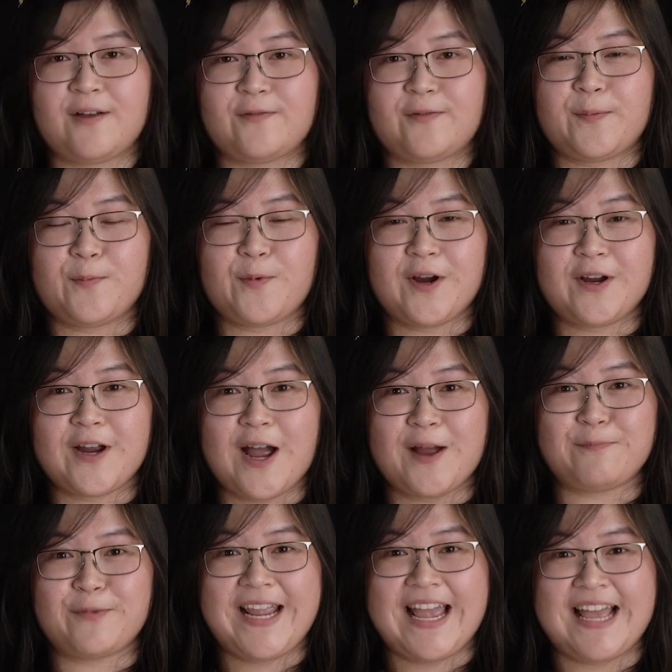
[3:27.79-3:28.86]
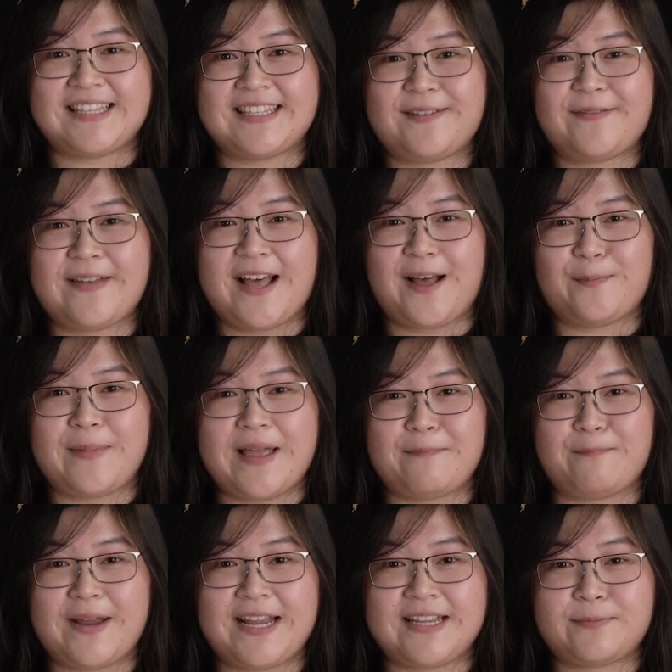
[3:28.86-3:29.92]
For more comprehensive help
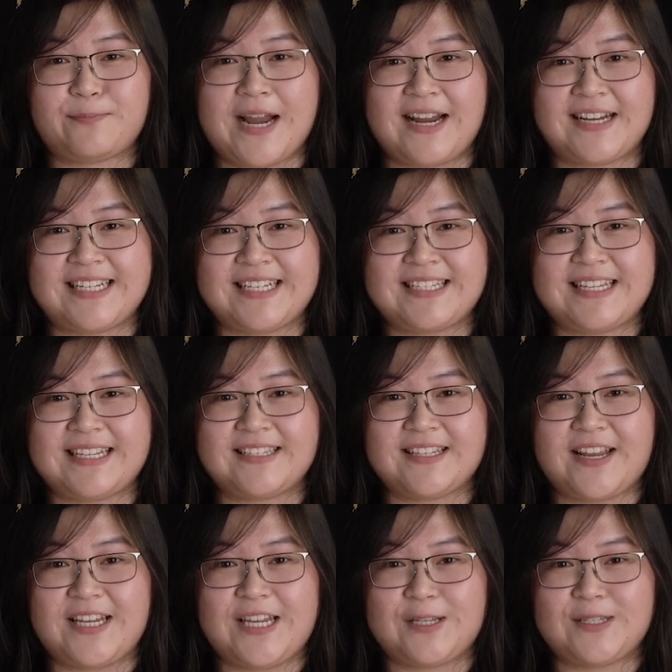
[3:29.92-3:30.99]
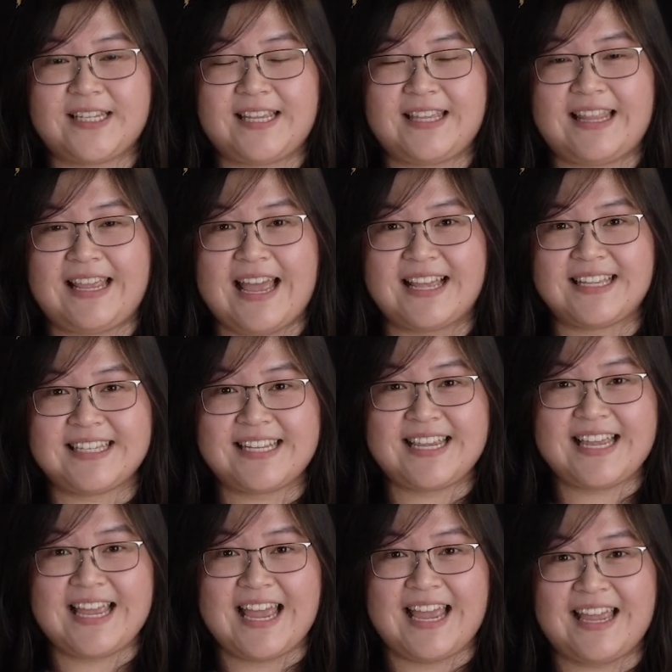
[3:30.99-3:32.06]
and best practices on using the
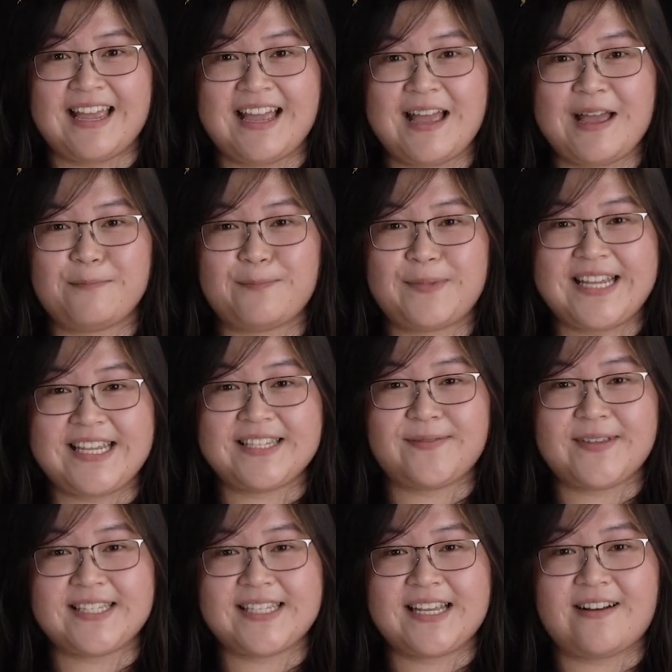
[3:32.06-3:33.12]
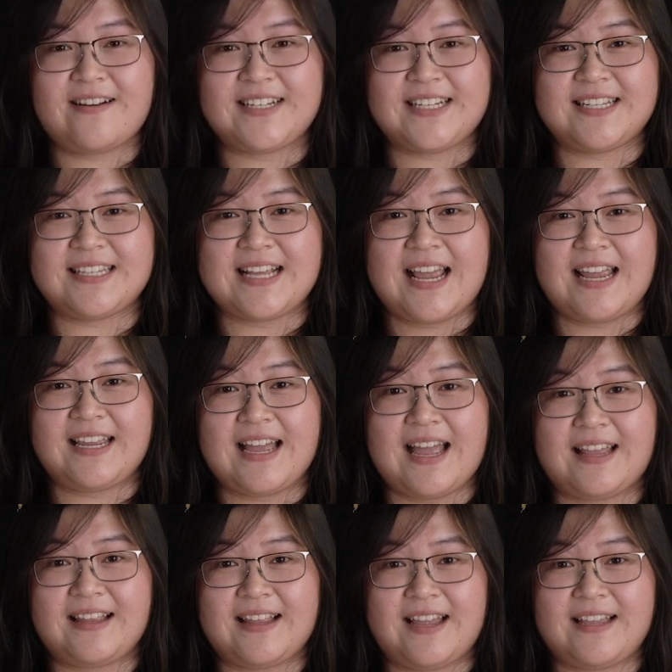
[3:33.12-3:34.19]
SDK, please visit our Design
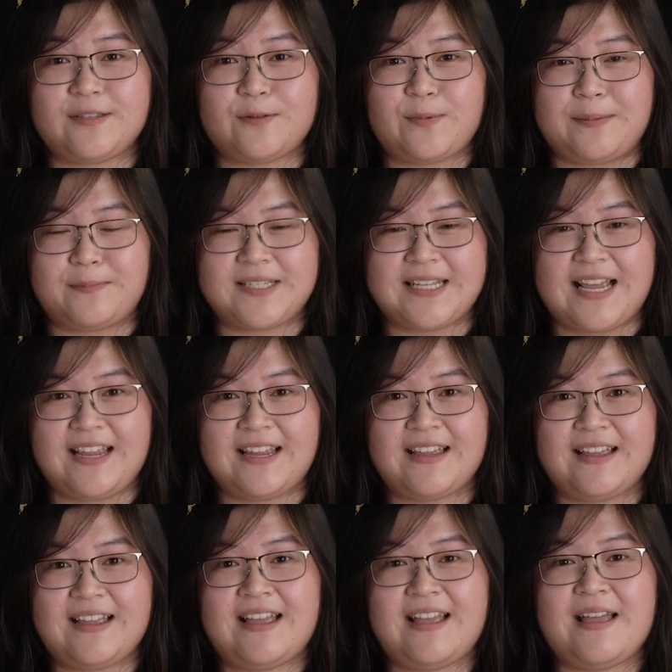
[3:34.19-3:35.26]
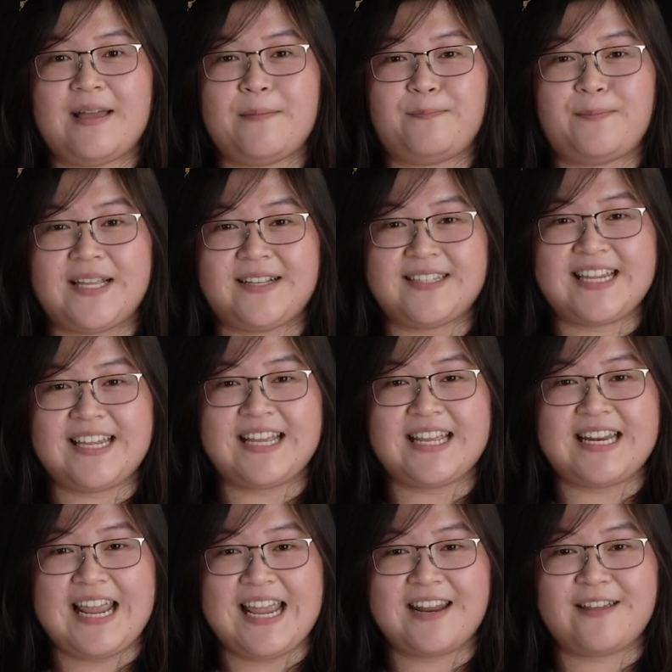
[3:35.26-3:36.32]
Guidelines website. Building
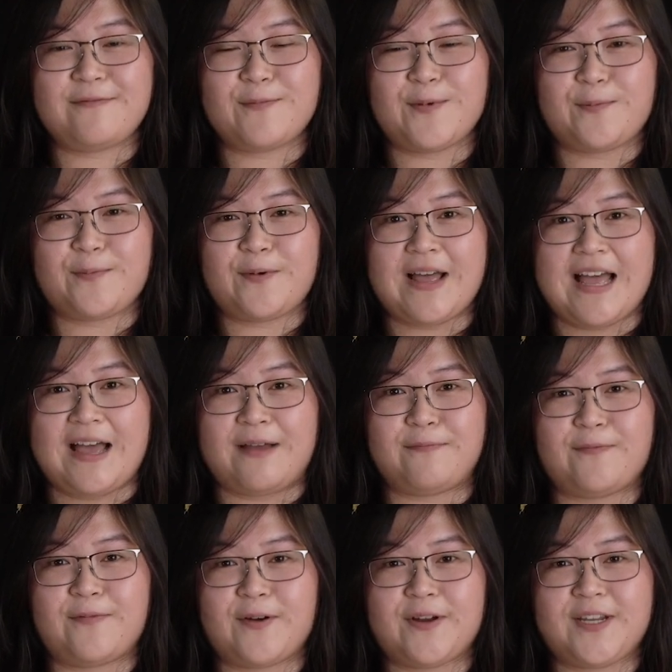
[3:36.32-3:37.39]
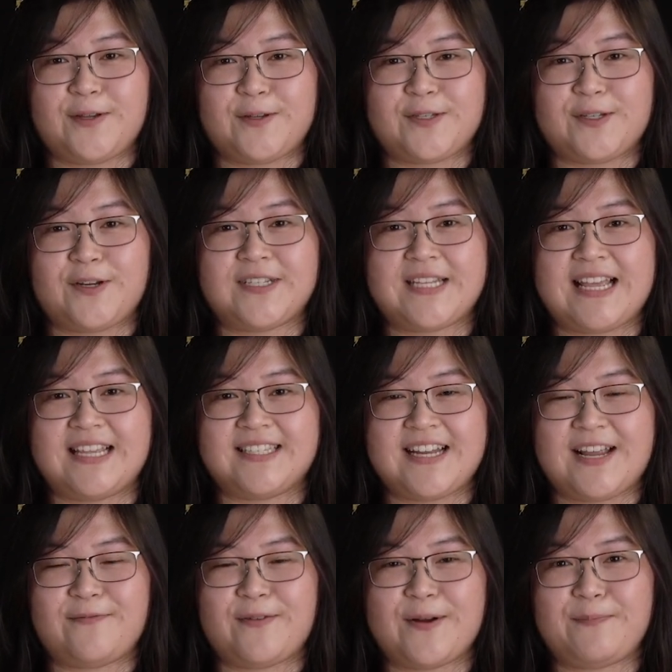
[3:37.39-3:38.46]
a native mobile app for users has
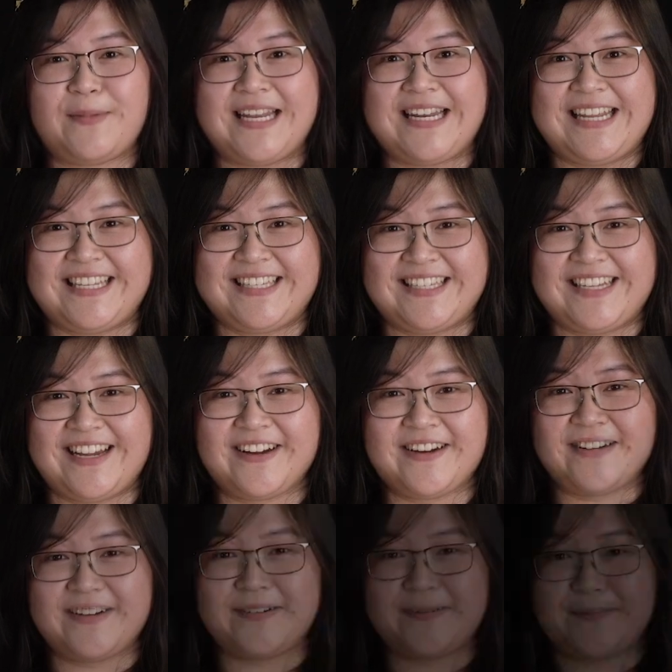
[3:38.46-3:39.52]
never been easier.